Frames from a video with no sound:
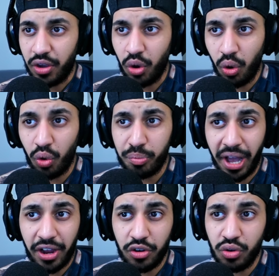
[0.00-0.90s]
Cole
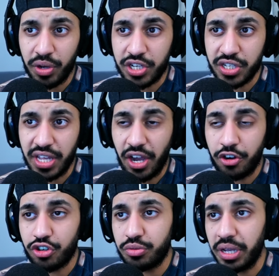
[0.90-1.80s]
barrel, which is the
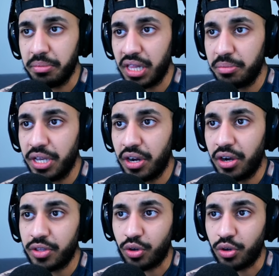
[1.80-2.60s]
820mm,